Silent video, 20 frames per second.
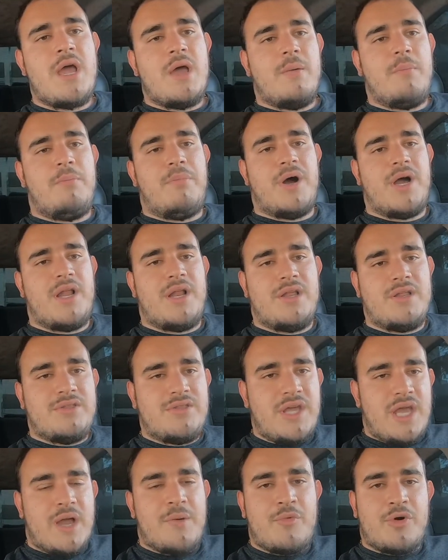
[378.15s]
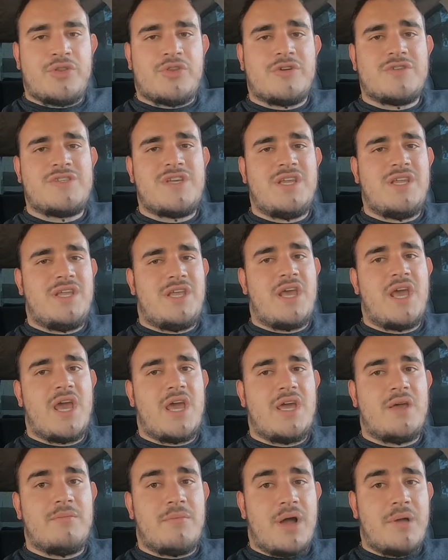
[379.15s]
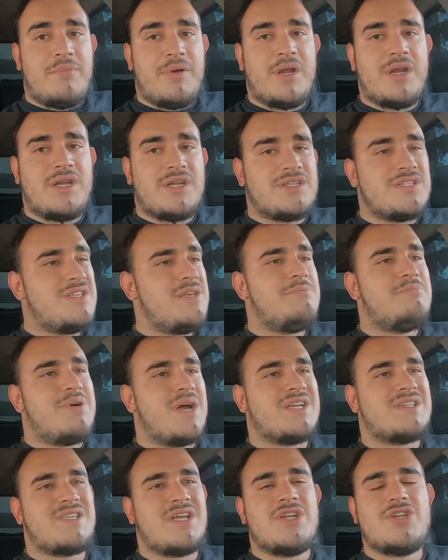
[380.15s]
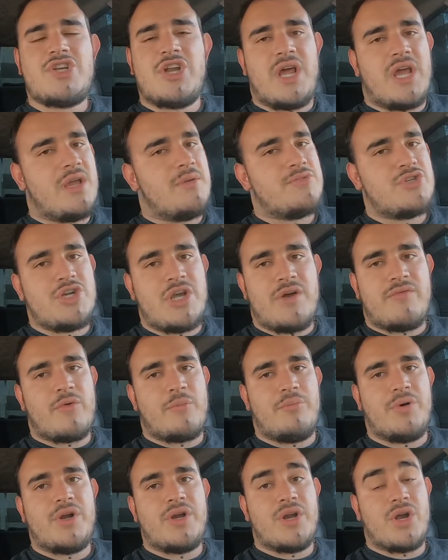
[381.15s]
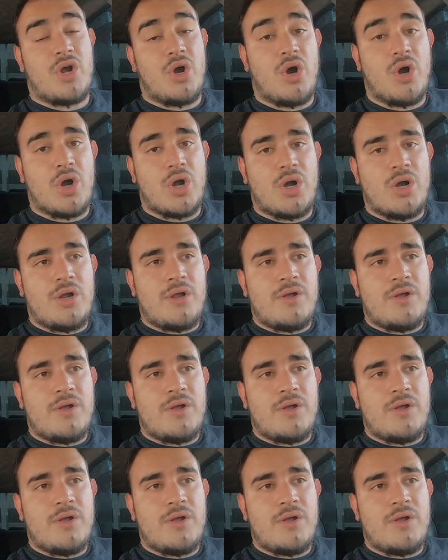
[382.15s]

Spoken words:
but the M113K, in my opinion, is the best engine AMG ever put in a car.